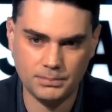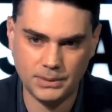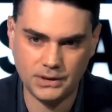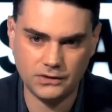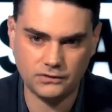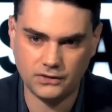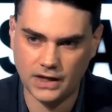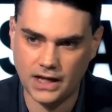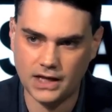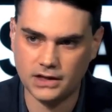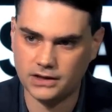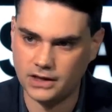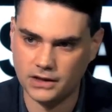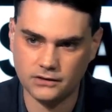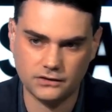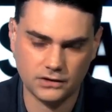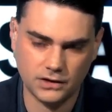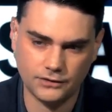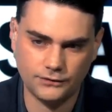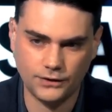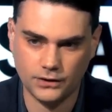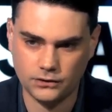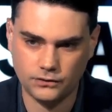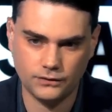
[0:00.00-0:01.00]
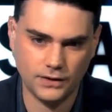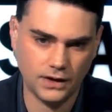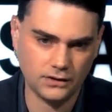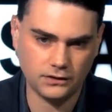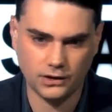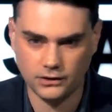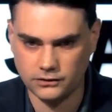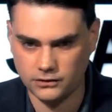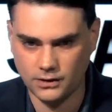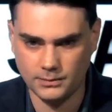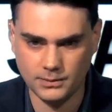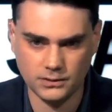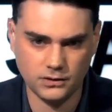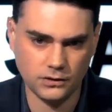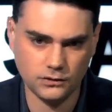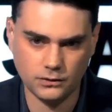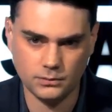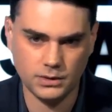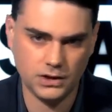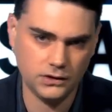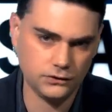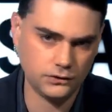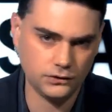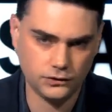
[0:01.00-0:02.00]
be saying things in defense of
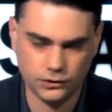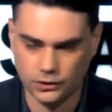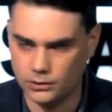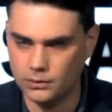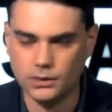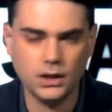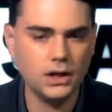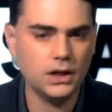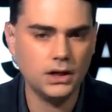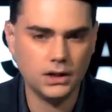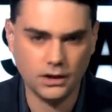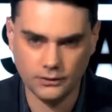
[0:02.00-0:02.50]
anti-Semitism. He's a Jew.